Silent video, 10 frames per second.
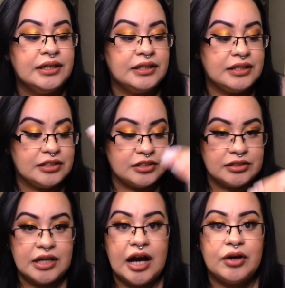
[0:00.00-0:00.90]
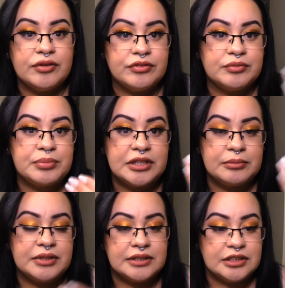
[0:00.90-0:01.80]
into however
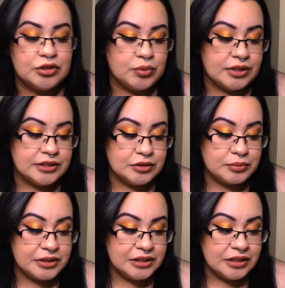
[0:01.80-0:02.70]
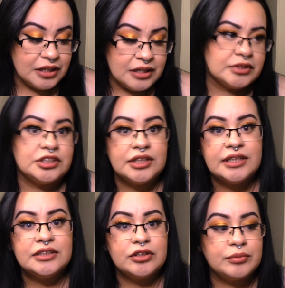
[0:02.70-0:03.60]
pigmented you want it to be. The
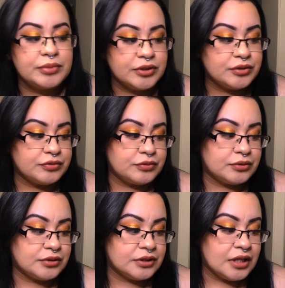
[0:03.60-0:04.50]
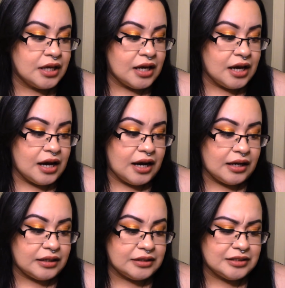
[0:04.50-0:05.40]
shades are beautiful.
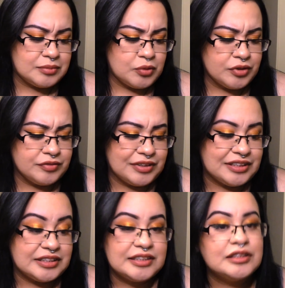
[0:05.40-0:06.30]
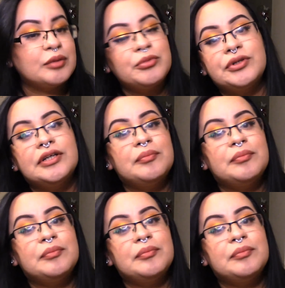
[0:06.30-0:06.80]
It's more of like a summery